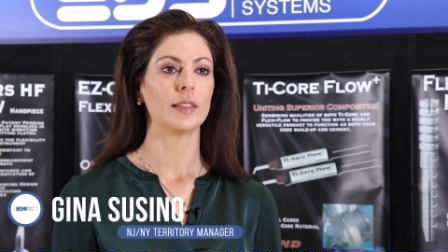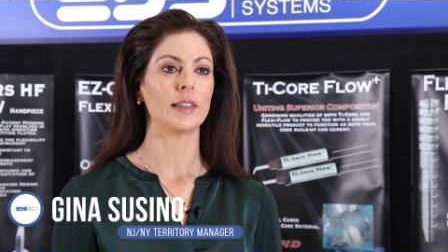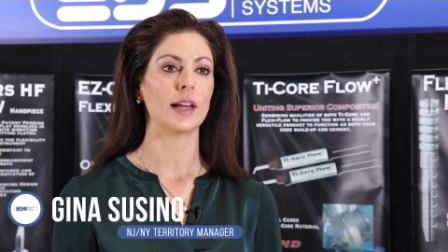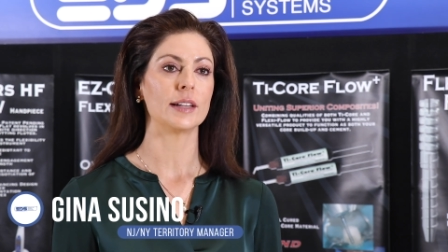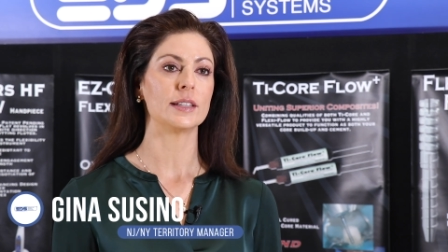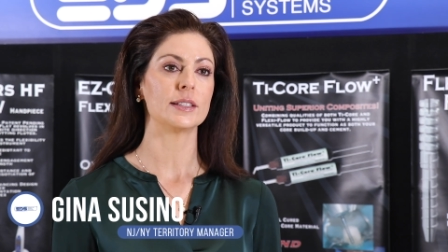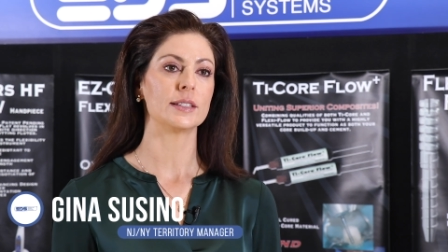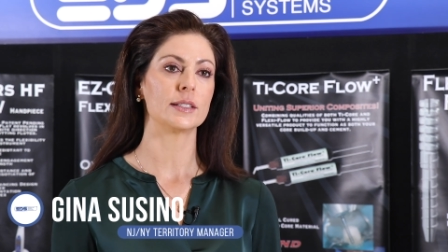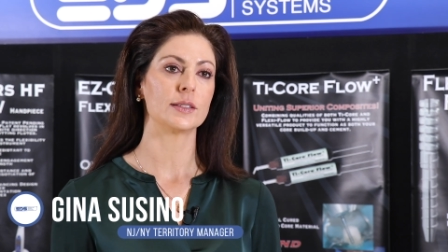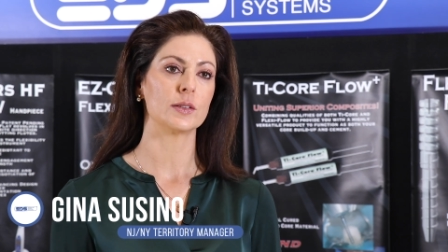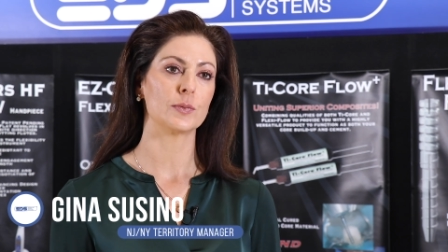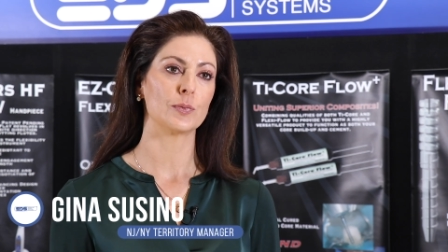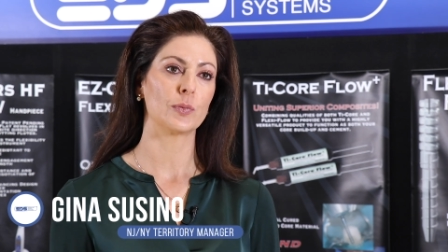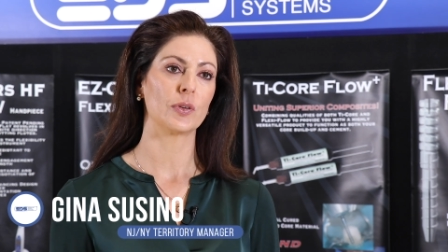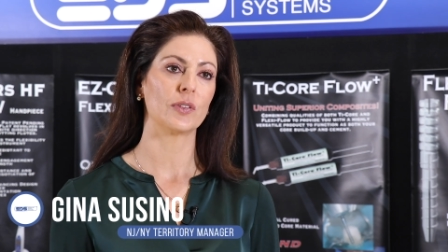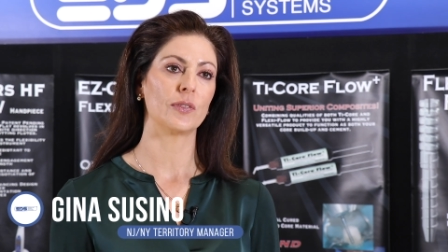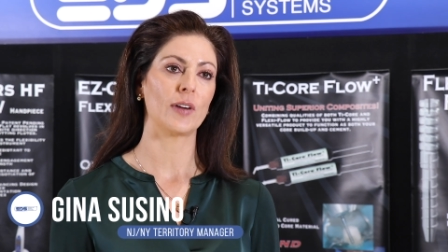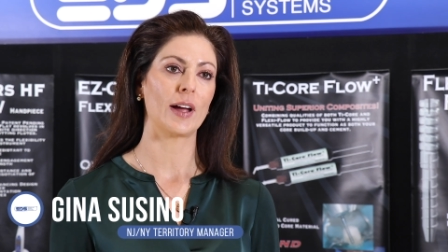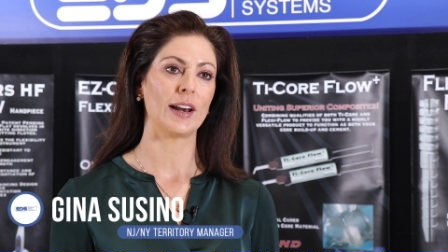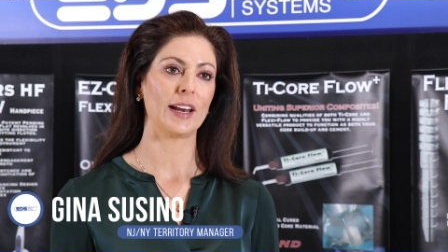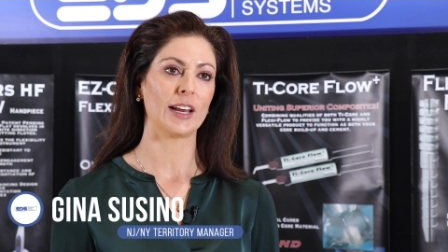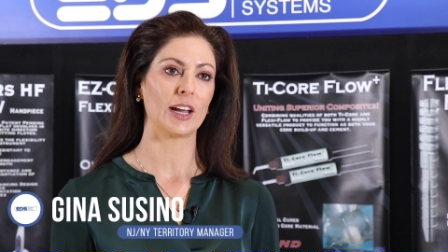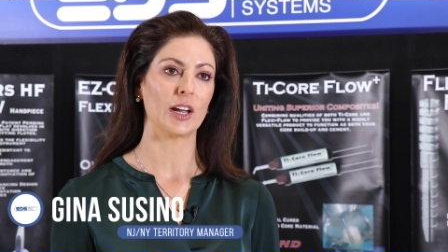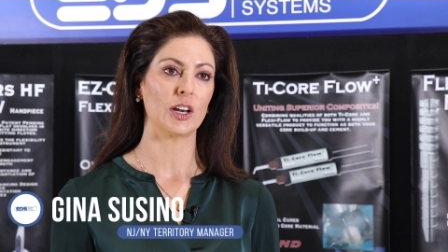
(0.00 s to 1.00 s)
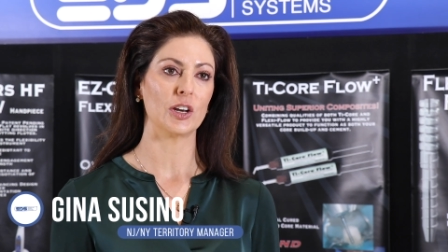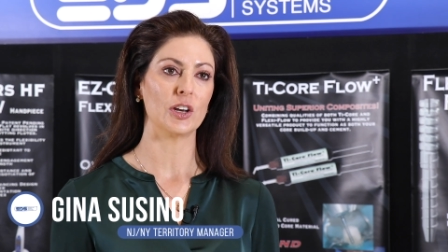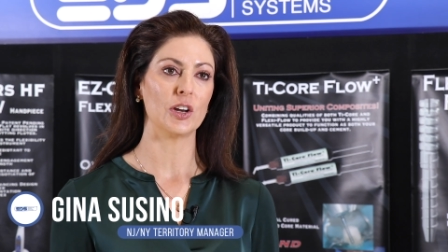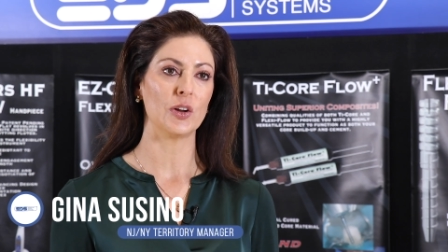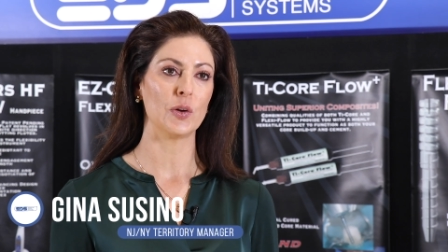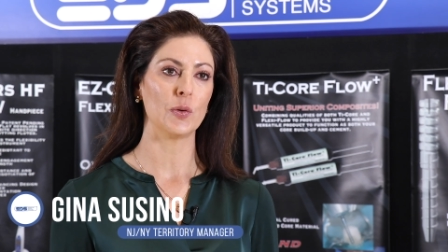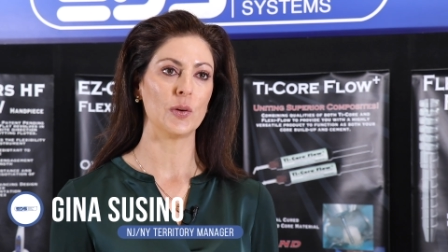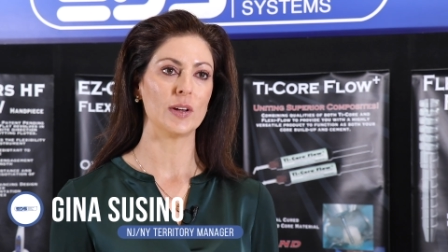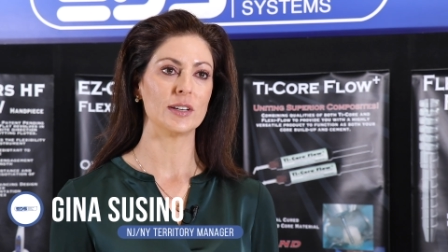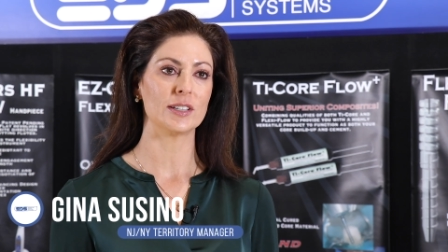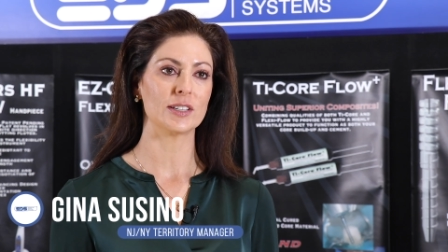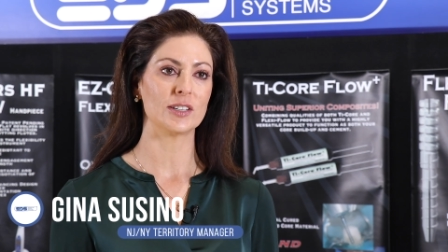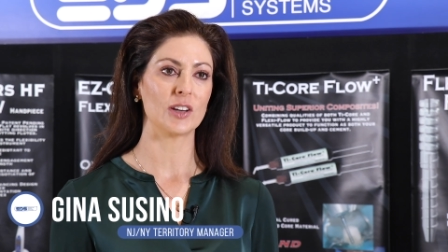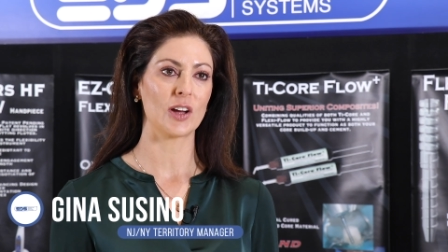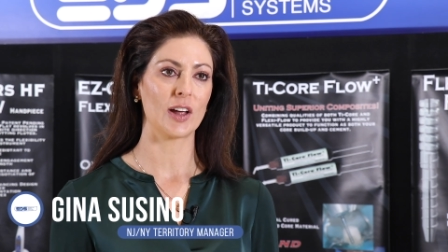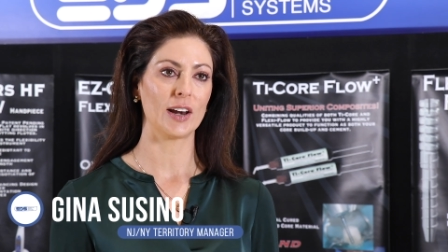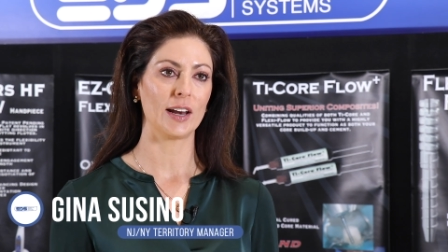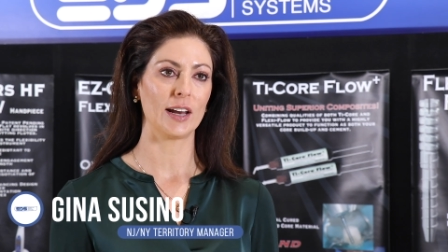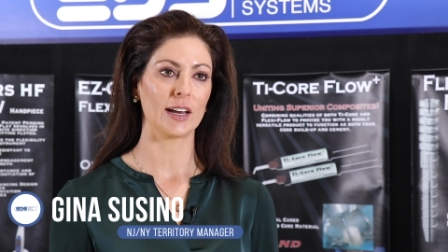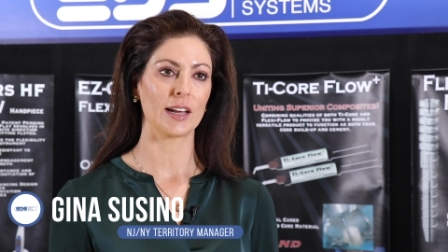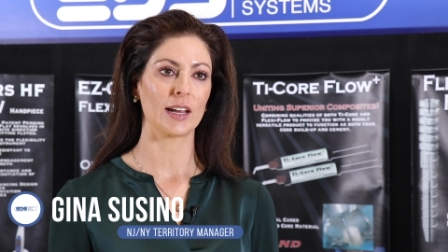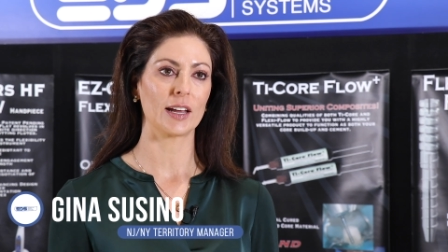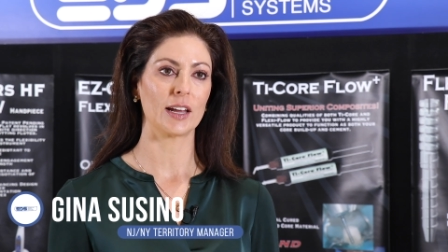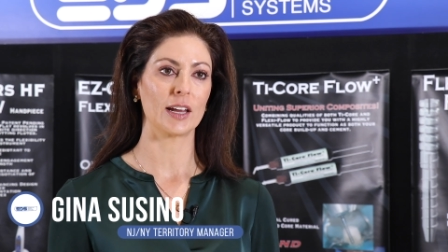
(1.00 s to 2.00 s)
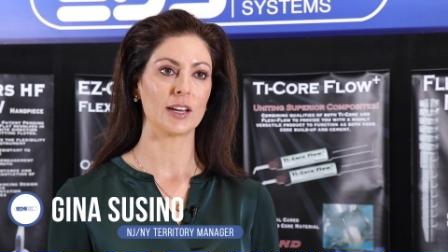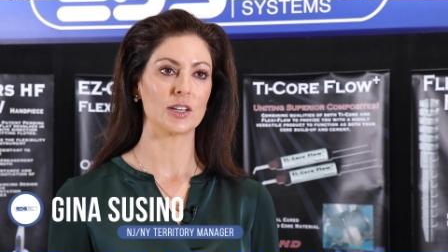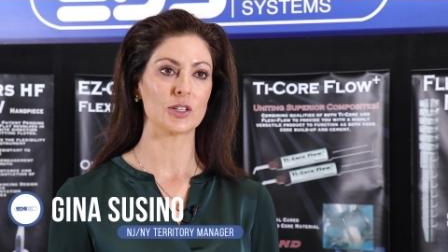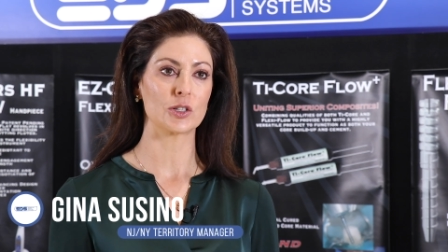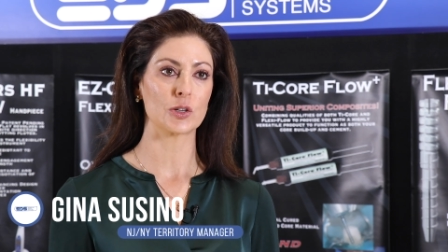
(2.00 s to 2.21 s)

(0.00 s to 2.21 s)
That's providing a new endodontic